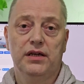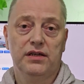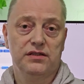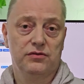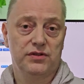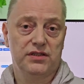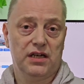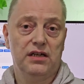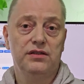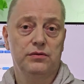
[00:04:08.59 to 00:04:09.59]
and as a
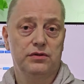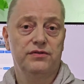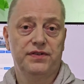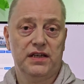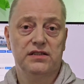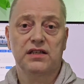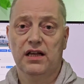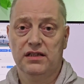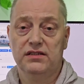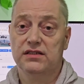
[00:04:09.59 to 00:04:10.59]
result you could face
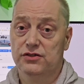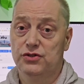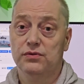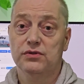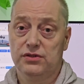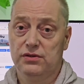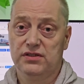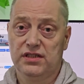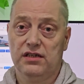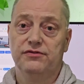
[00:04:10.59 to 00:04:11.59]
health issues
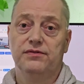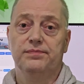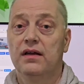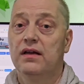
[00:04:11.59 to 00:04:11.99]
yourself.